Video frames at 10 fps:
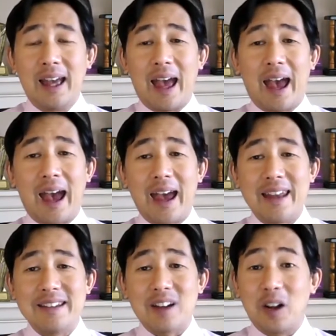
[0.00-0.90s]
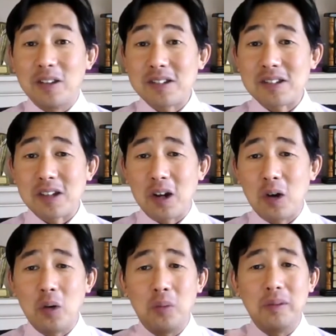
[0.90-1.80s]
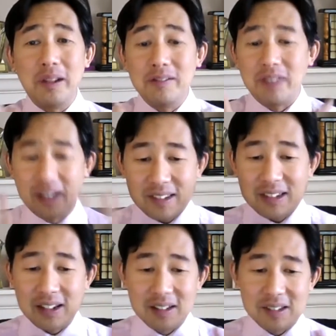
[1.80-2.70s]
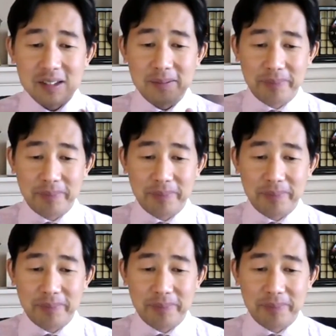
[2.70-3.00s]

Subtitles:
and also investors.